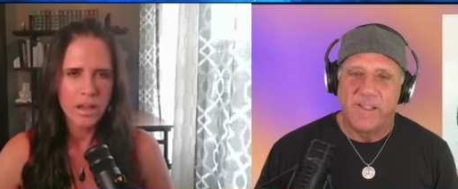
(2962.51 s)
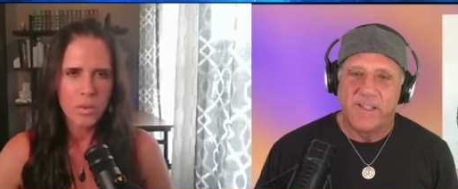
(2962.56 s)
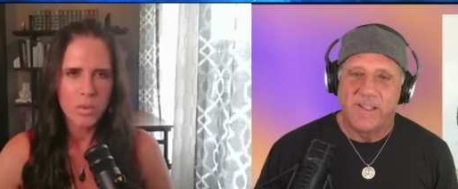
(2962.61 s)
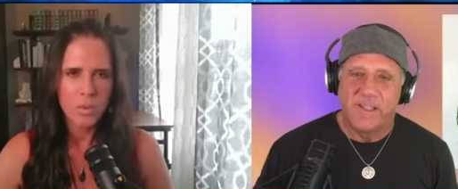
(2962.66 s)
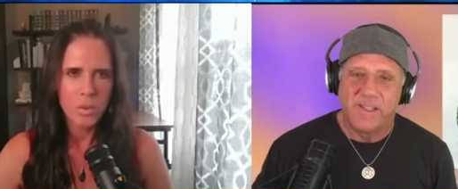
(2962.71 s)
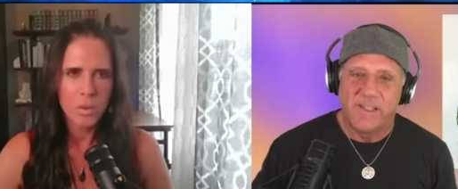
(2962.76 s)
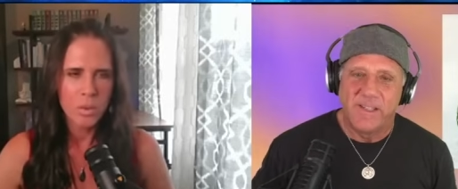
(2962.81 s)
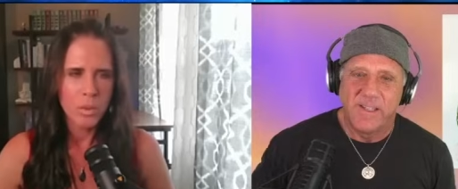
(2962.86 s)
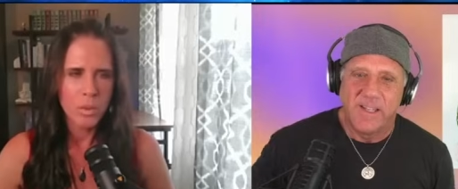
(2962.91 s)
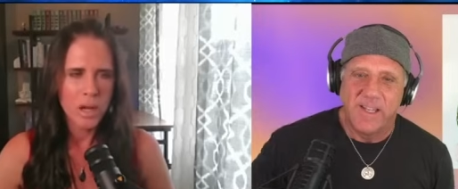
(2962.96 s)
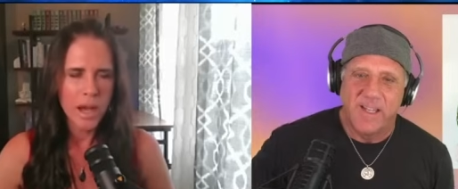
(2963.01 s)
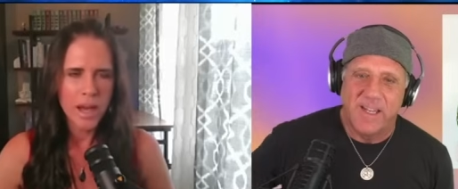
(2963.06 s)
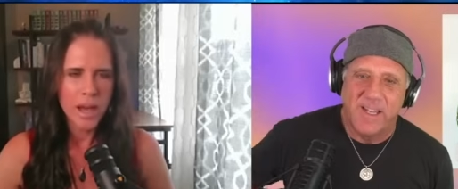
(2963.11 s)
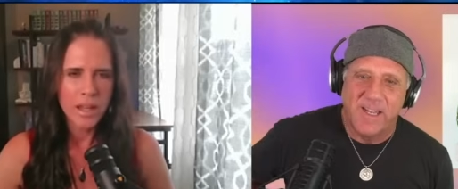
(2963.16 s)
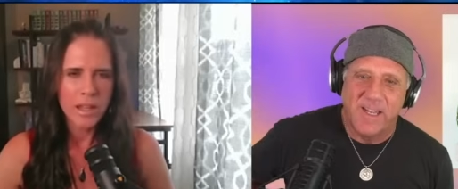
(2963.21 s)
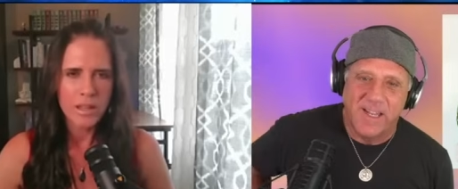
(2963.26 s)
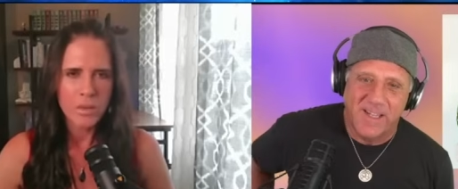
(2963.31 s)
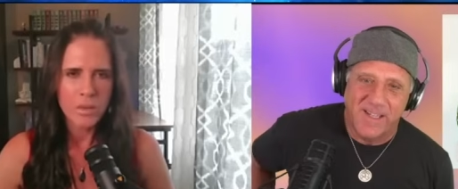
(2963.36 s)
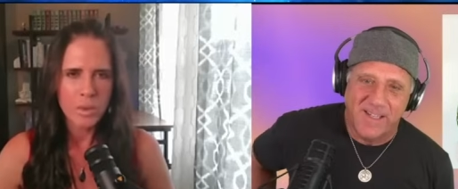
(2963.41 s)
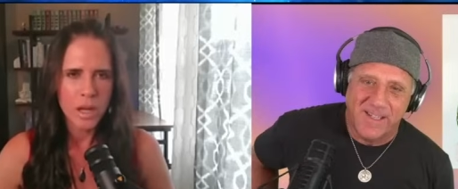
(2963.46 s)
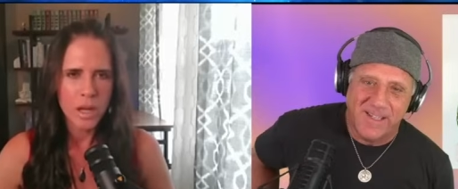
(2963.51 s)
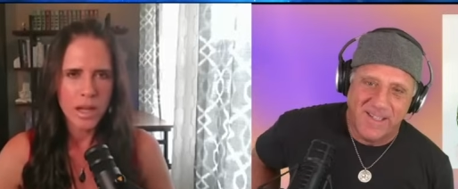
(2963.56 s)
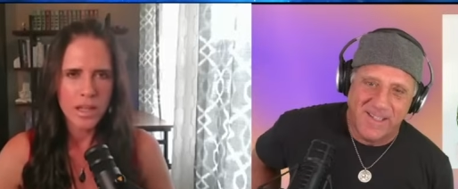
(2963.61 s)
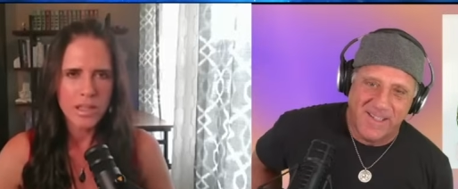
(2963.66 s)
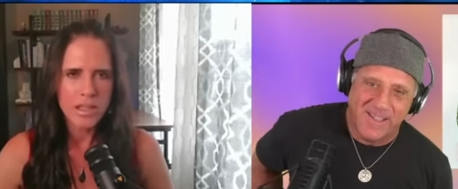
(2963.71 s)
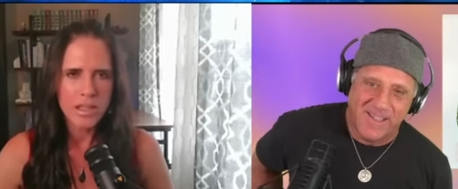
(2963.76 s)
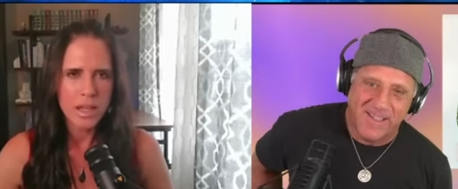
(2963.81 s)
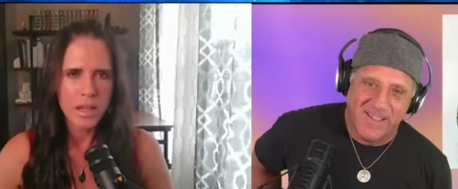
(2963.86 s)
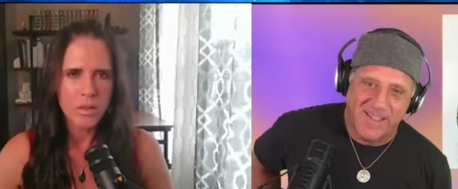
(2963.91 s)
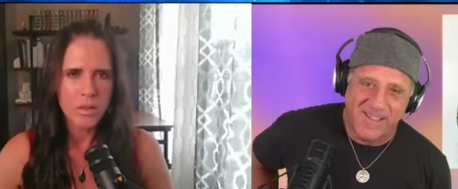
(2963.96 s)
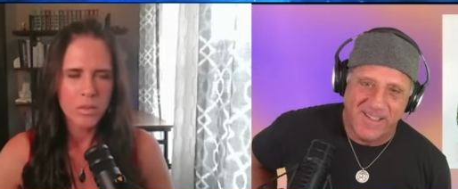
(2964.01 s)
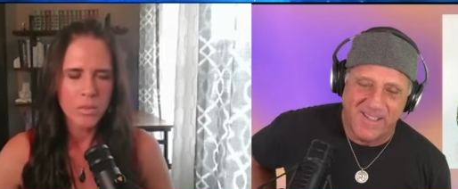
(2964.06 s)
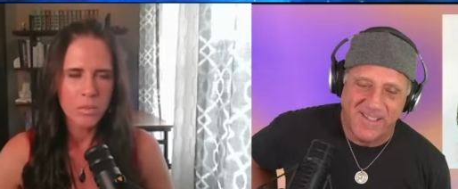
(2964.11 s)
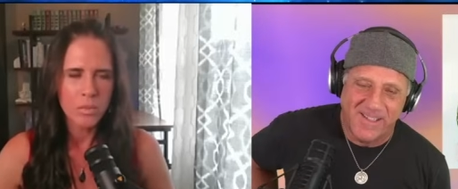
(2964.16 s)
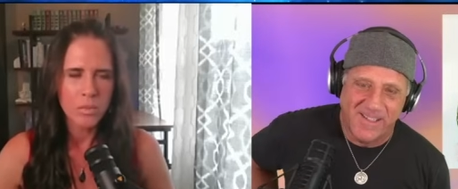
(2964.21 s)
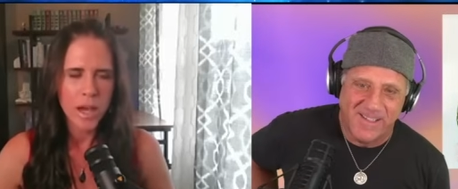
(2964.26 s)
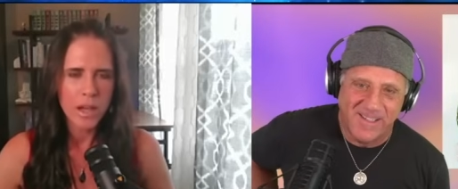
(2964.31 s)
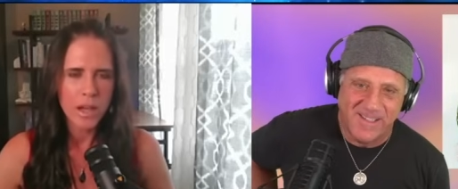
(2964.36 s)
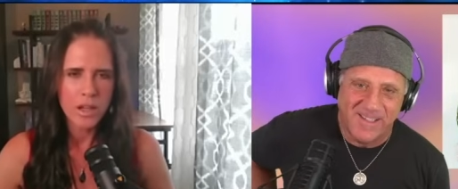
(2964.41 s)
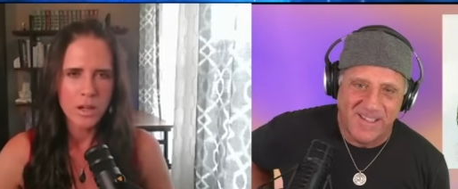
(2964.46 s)
Speaker 1: What, what I, what I tell
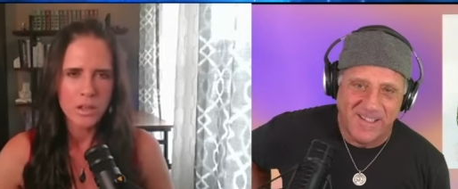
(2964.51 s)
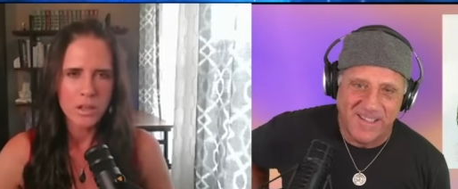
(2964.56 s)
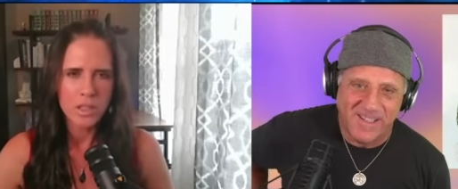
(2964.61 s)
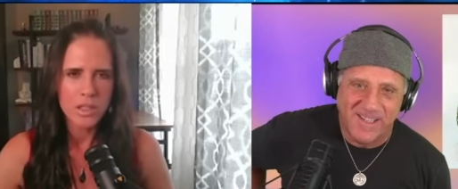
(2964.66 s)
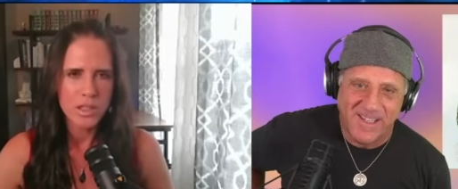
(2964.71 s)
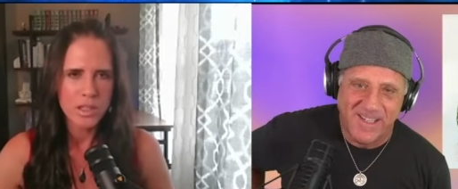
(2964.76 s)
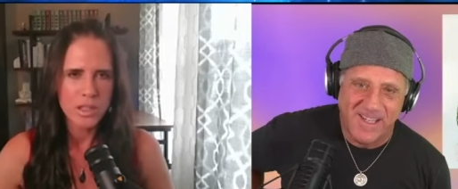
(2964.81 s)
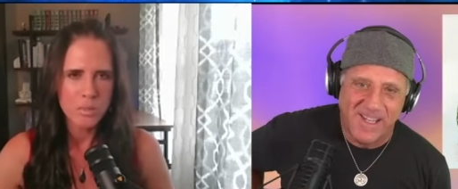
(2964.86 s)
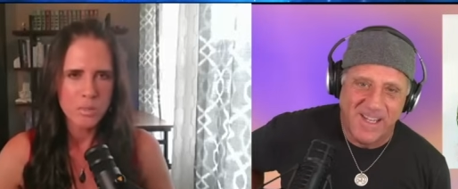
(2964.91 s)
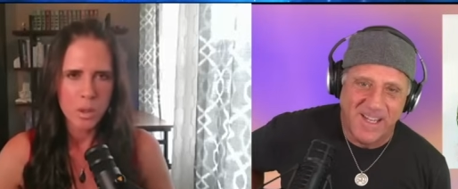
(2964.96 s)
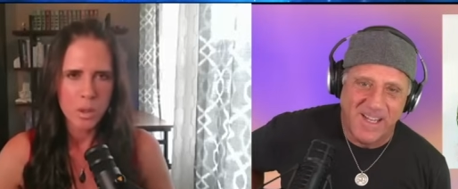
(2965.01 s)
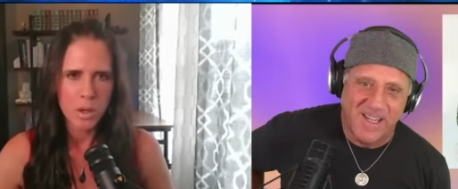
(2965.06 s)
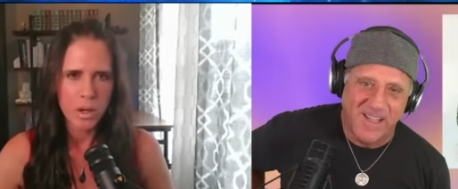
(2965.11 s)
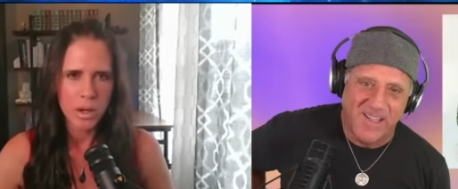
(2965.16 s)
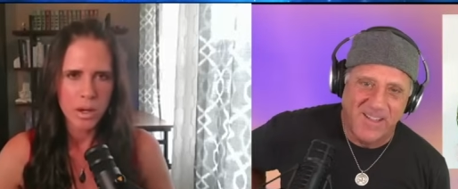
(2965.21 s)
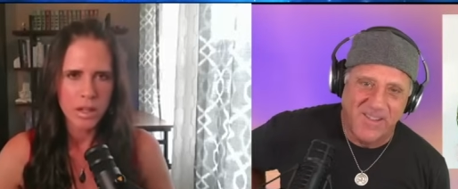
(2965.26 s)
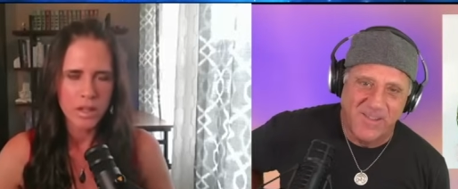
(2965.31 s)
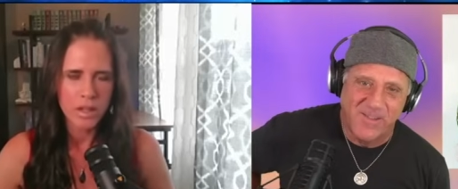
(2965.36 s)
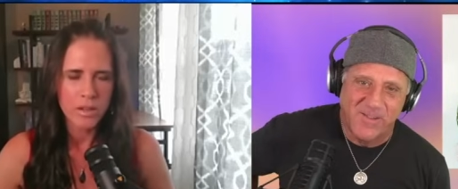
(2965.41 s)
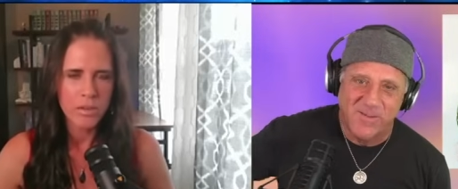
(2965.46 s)
my coaching is boring,